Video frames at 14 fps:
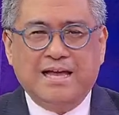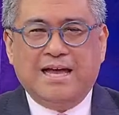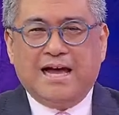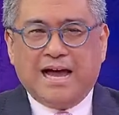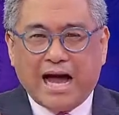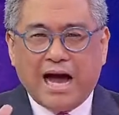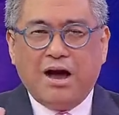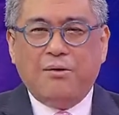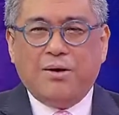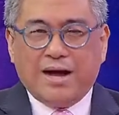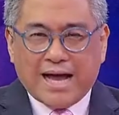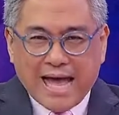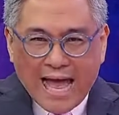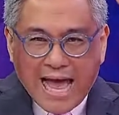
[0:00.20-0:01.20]
How a
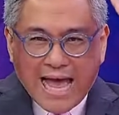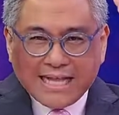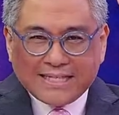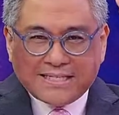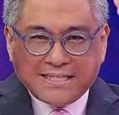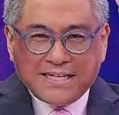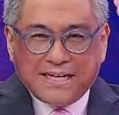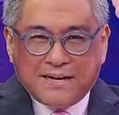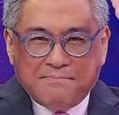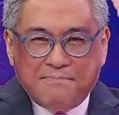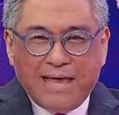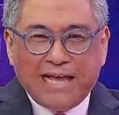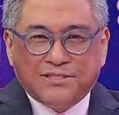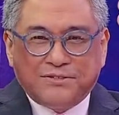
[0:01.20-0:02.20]
hat
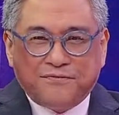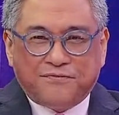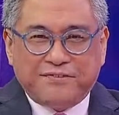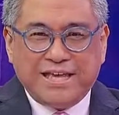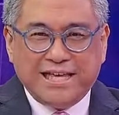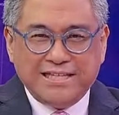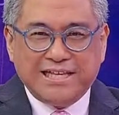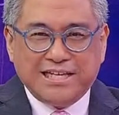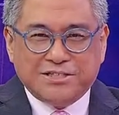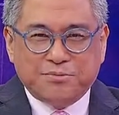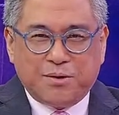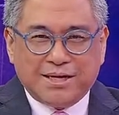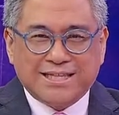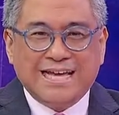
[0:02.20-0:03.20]
makes you feel is
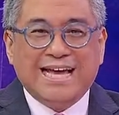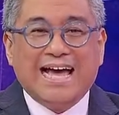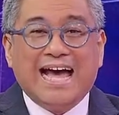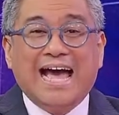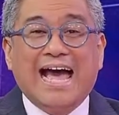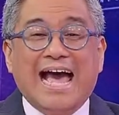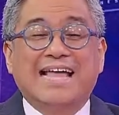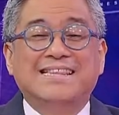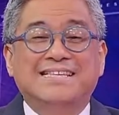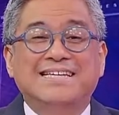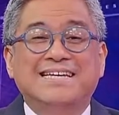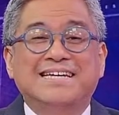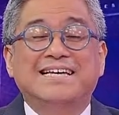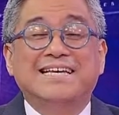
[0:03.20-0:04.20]
what a hat
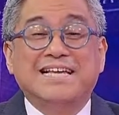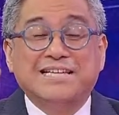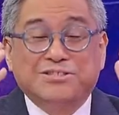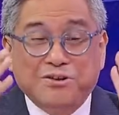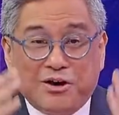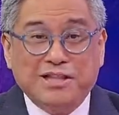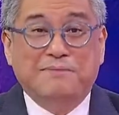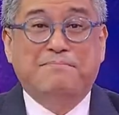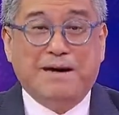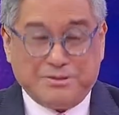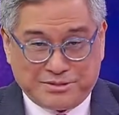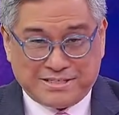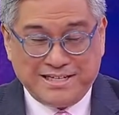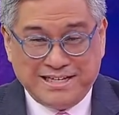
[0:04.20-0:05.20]
is all
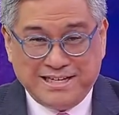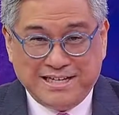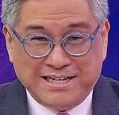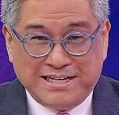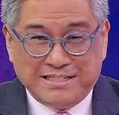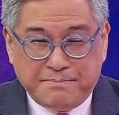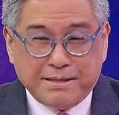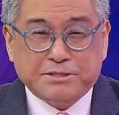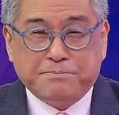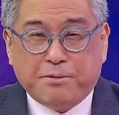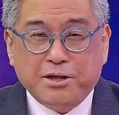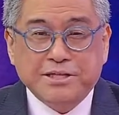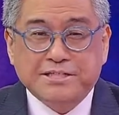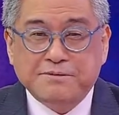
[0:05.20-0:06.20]
about. The
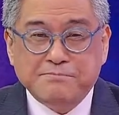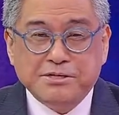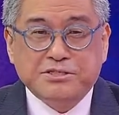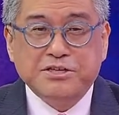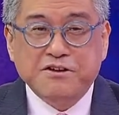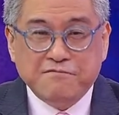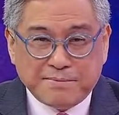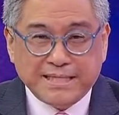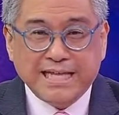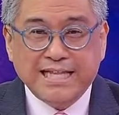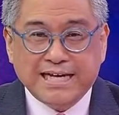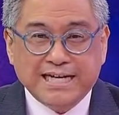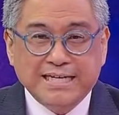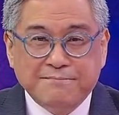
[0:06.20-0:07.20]
Metropolitan Museum of
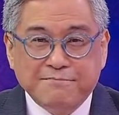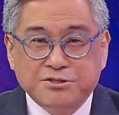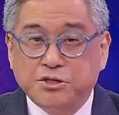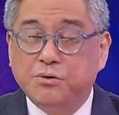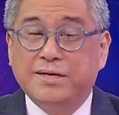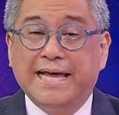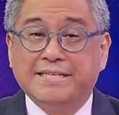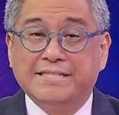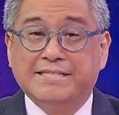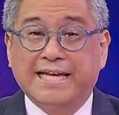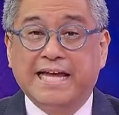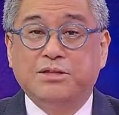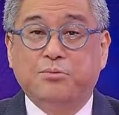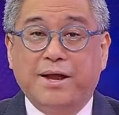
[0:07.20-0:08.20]
Manila showcases
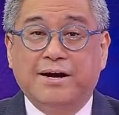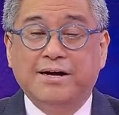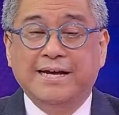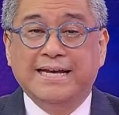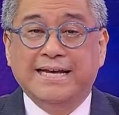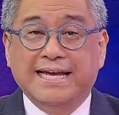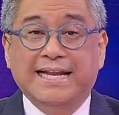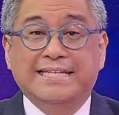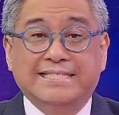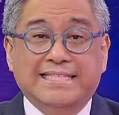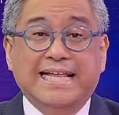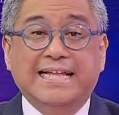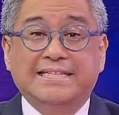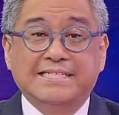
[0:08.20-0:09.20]
headwear in its
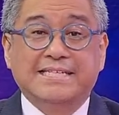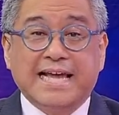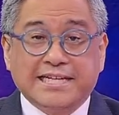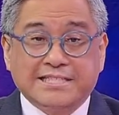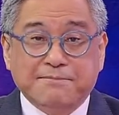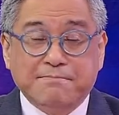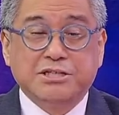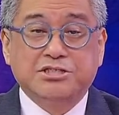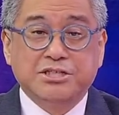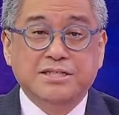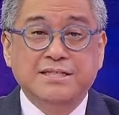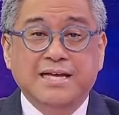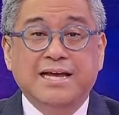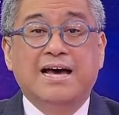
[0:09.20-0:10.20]
latest
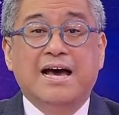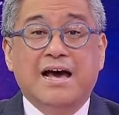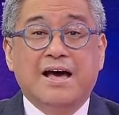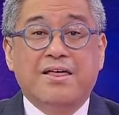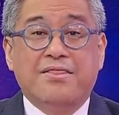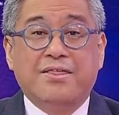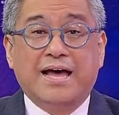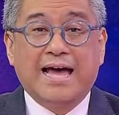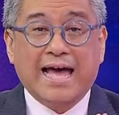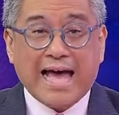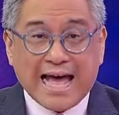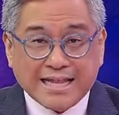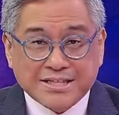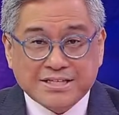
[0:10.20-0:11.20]
exhibition, The
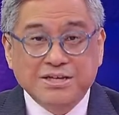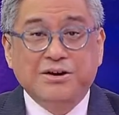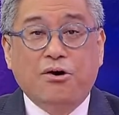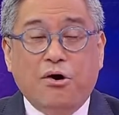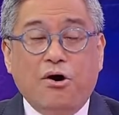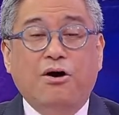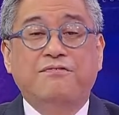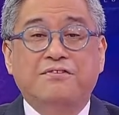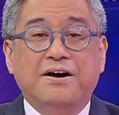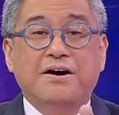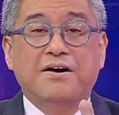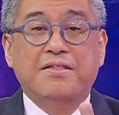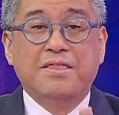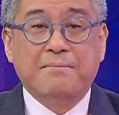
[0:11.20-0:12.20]
Hat of
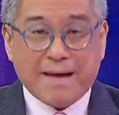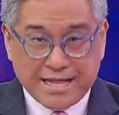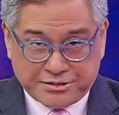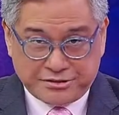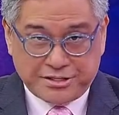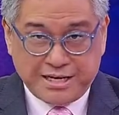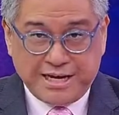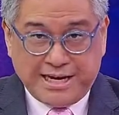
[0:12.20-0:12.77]
the Matter.